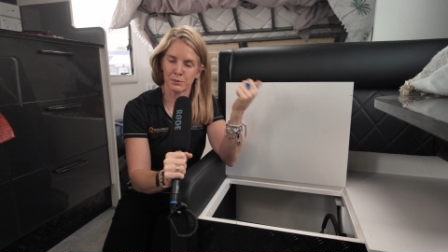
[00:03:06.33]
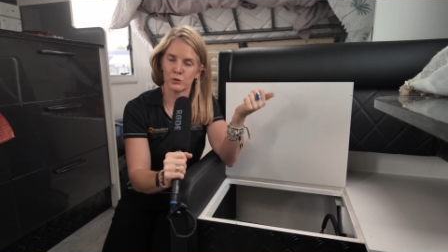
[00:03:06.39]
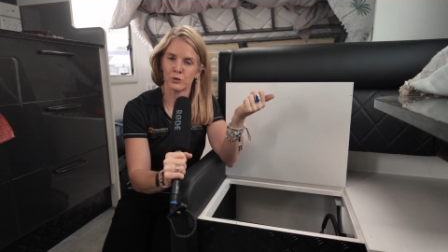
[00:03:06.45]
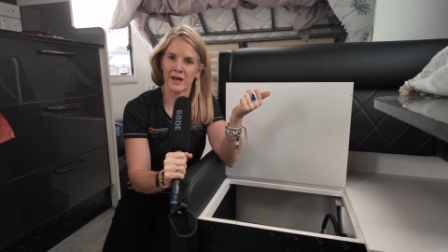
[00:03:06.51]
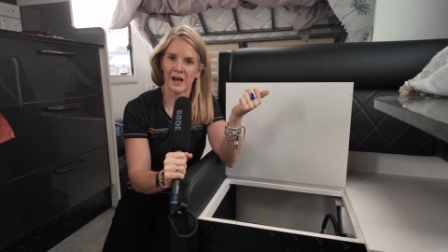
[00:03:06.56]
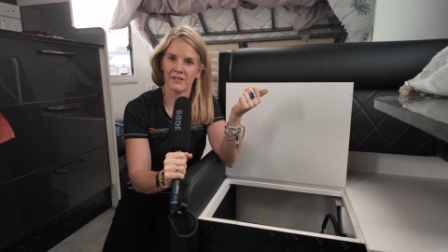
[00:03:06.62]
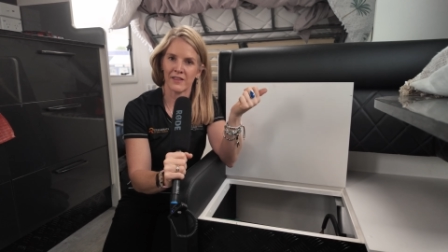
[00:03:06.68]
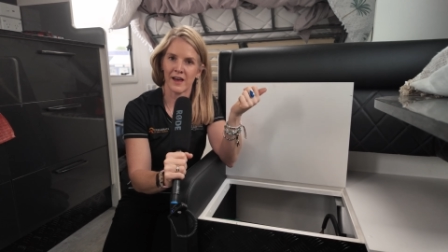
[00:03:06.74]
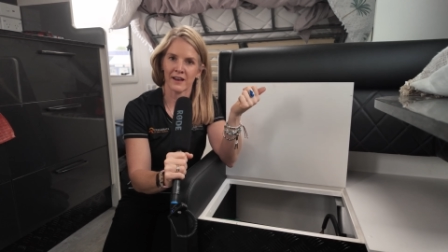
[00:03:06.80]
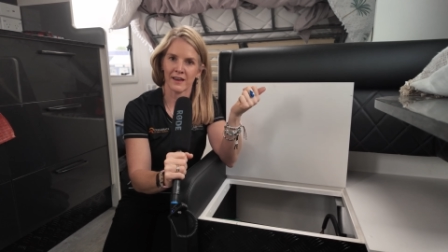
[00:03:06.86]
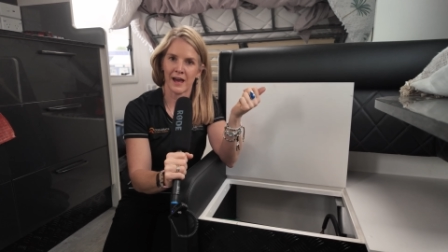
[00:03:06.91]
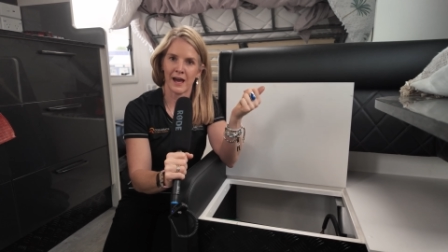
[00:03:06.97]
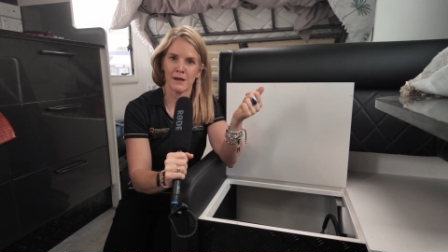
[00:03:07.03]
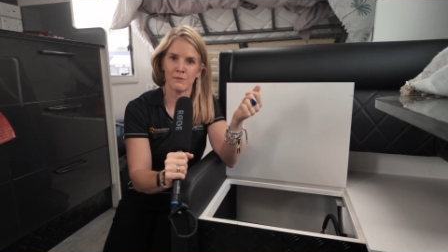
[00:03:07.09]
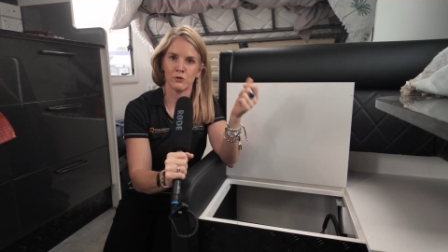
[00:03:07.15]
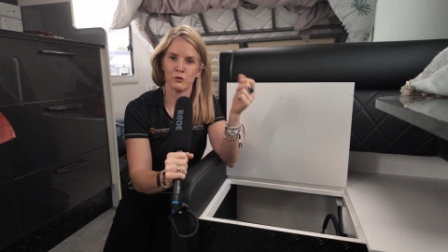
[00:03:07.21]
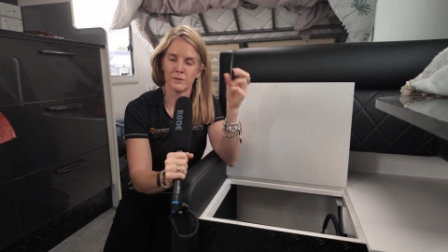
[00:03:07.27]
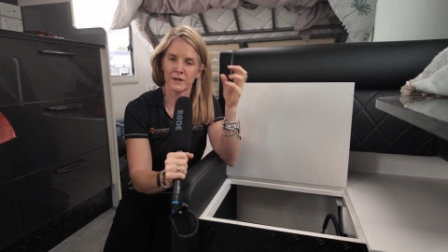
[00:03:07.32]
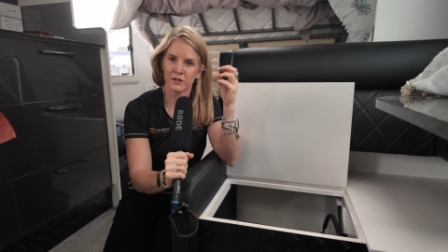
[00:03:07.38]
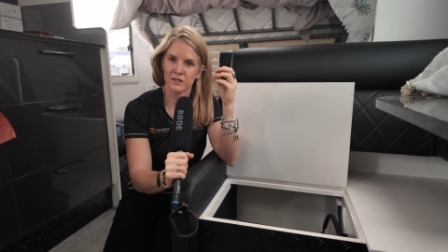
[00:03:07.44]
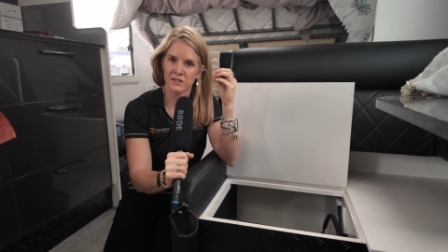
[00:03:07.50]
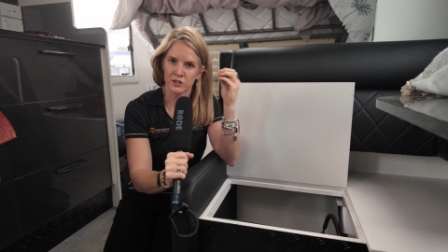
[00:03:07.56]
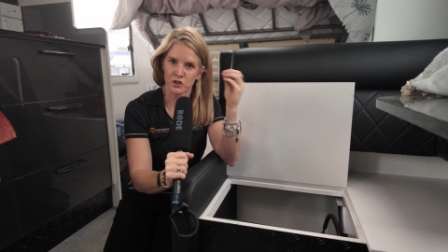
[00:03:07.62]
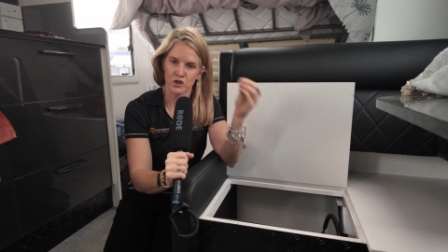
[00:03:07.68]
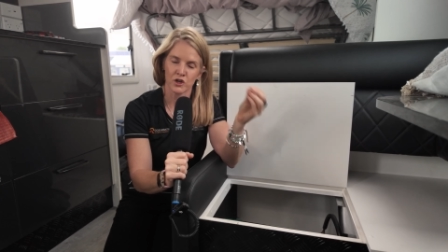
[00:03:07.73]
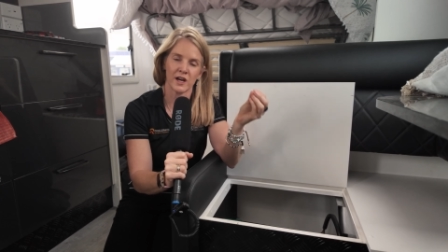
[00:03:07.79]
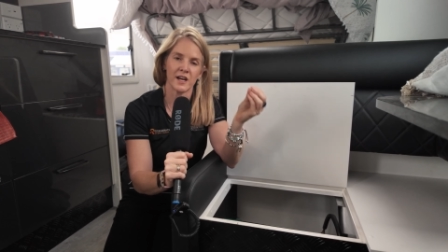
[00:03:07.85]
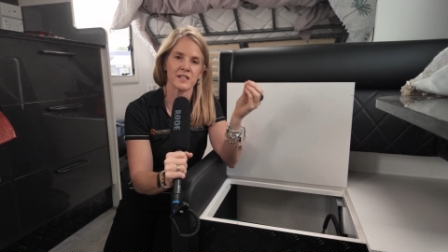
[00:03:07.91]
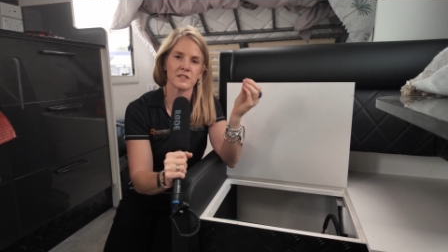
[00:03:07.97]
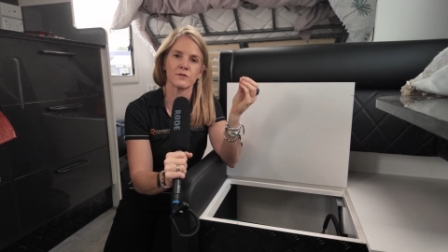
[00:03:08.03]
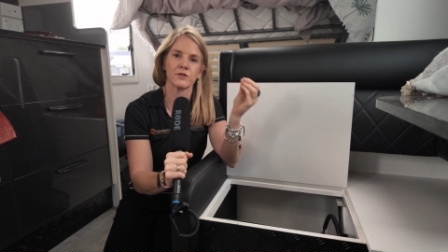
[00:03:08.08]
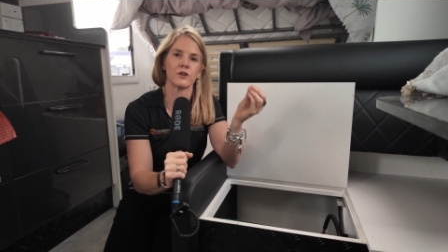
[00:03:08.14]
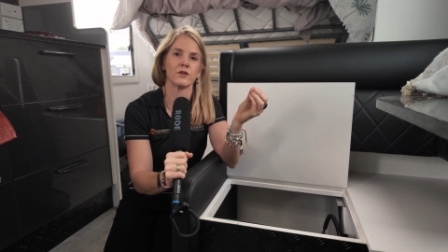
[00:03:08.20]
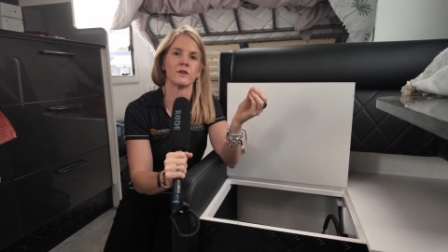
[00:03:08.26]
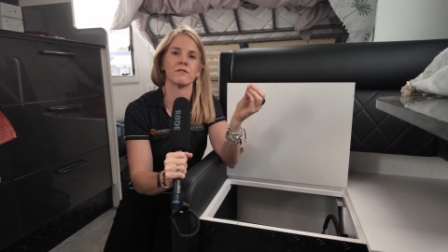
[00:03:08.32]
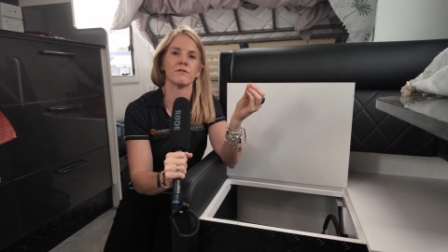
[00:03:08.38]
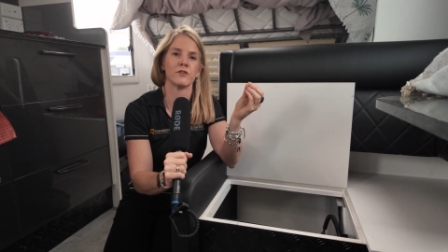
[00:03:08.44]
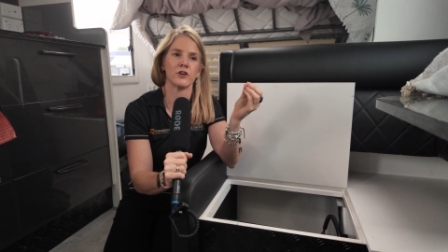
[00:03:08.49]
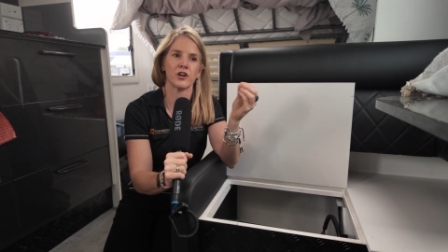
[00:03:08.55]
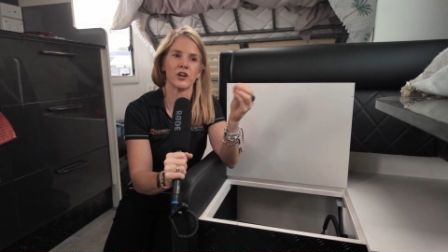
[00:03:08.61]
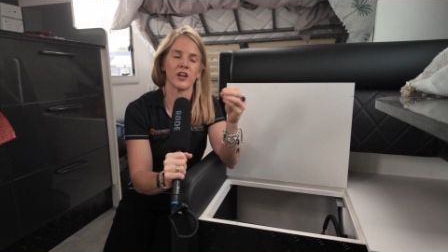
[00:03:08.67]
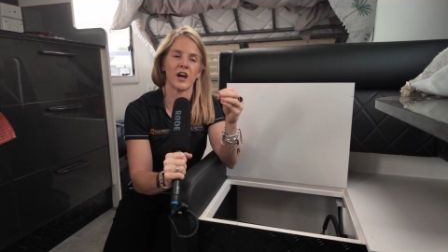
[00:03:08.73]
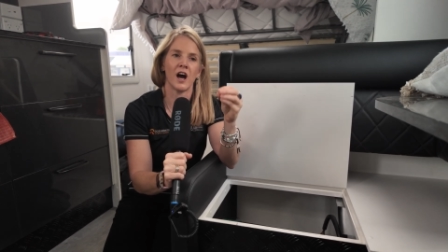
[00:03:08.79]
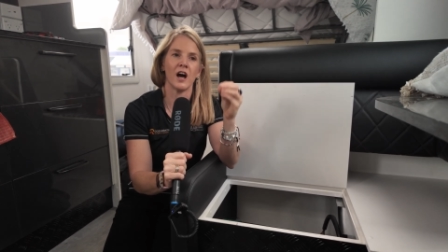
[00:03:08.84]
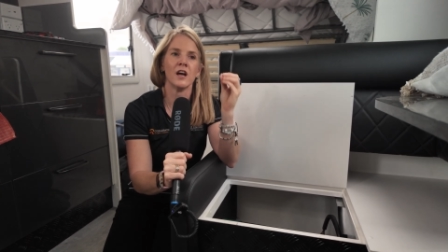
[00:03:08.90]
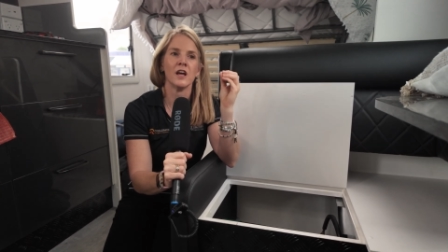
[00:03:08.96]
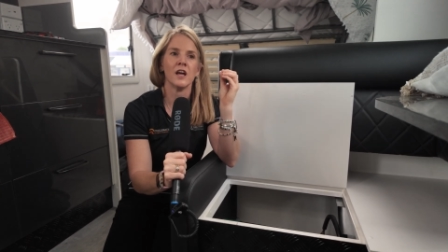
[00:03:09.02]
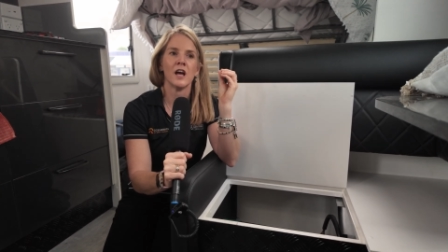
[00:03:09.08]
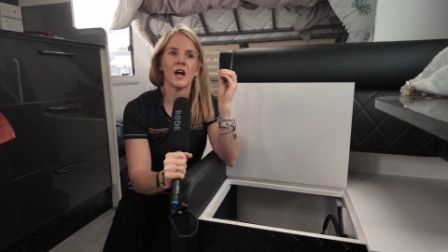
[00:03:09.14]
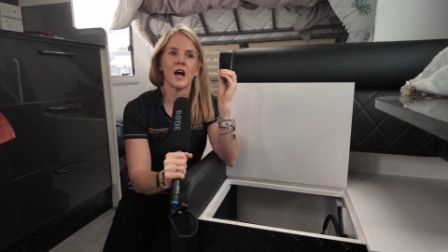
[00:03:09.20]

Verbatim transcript: pulled out that cable because the transfer inverter